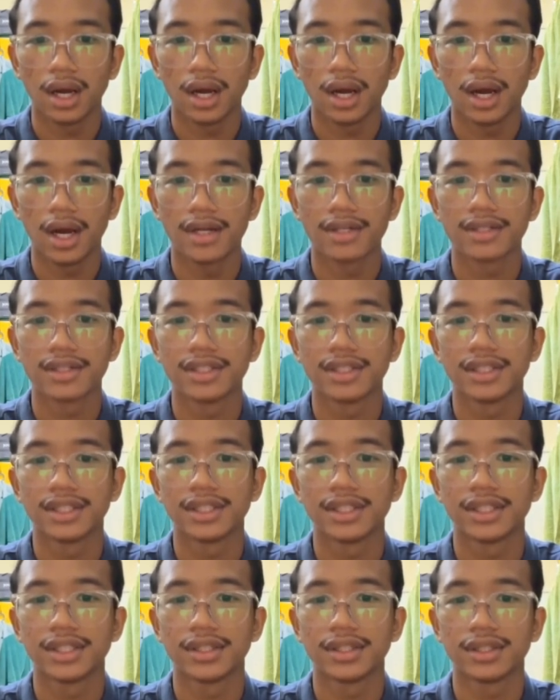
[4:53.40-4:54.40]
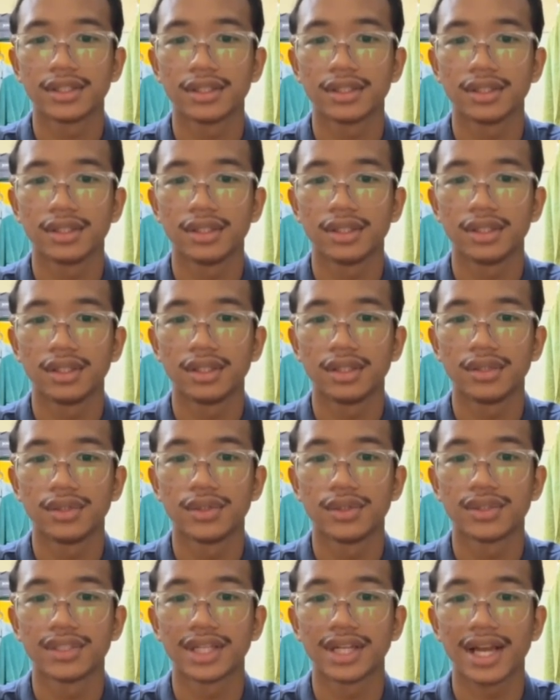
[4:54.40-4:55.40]

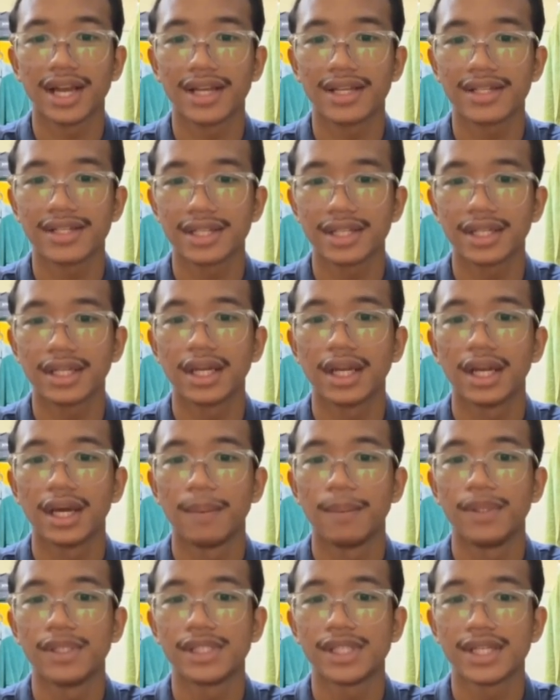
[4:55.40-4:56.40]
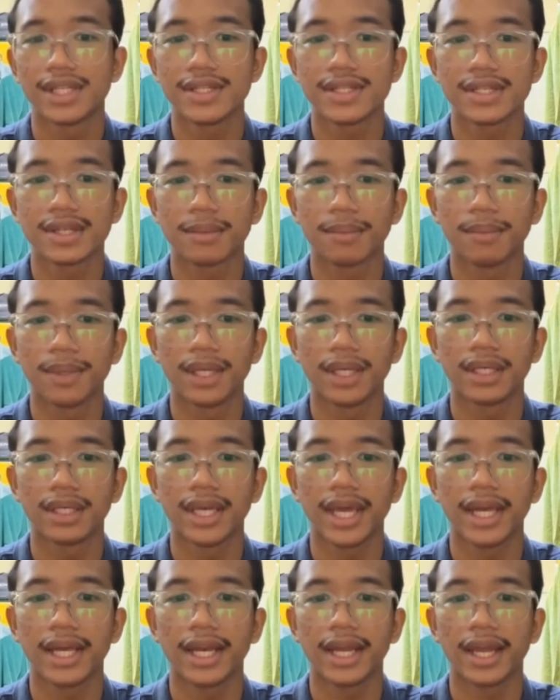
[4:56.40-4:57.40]
underutilized machines mean
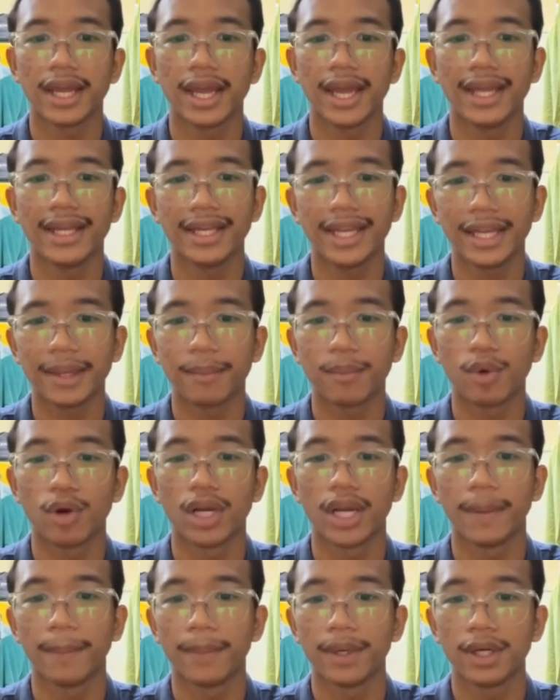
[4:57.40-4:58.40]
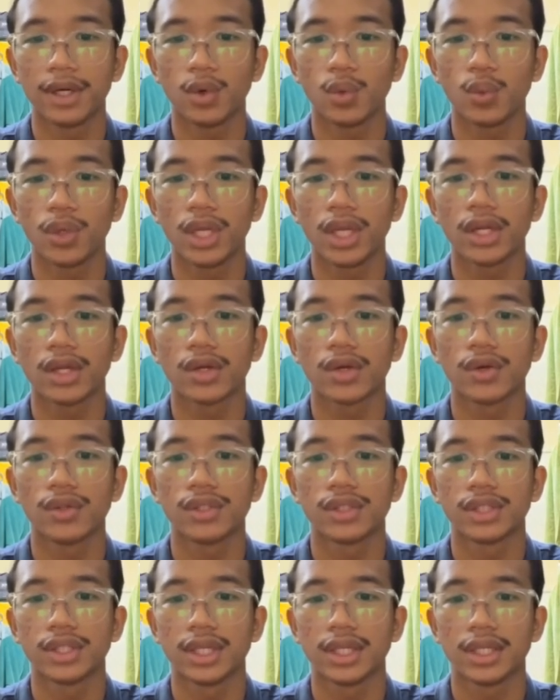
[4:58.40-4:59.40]
that adding more labor will
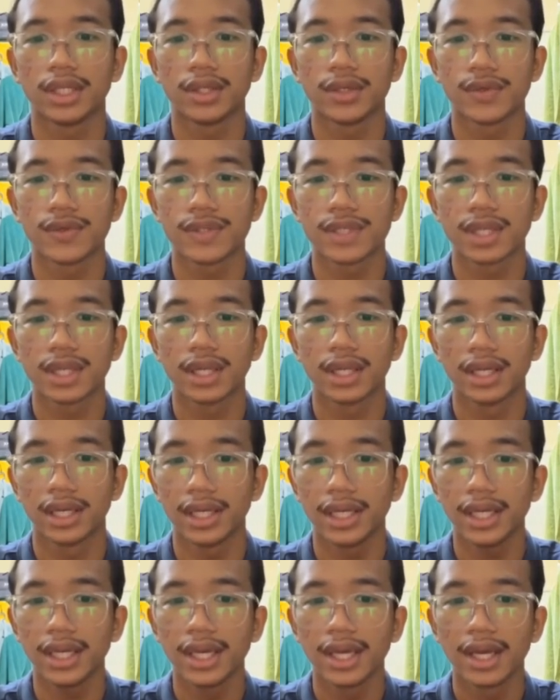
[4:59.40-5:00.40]
continuously